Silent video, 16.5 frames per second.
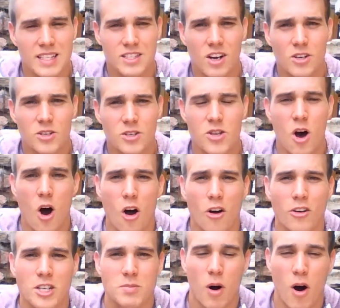is also the
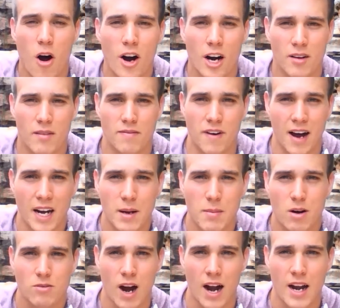hardest part I find
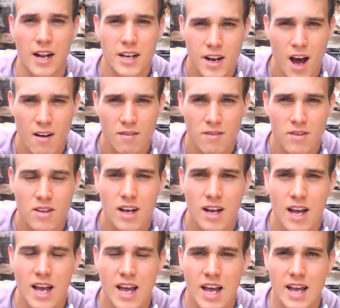about writing a novel,
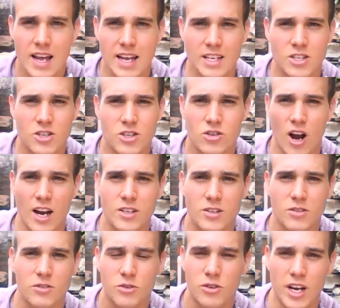is trying
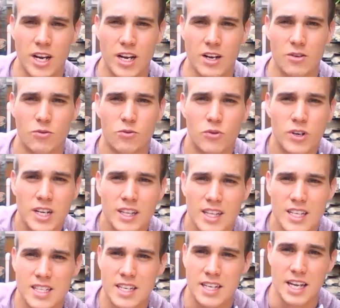to create
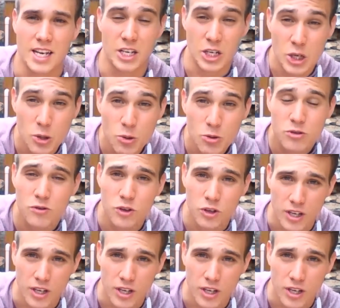realistic and useful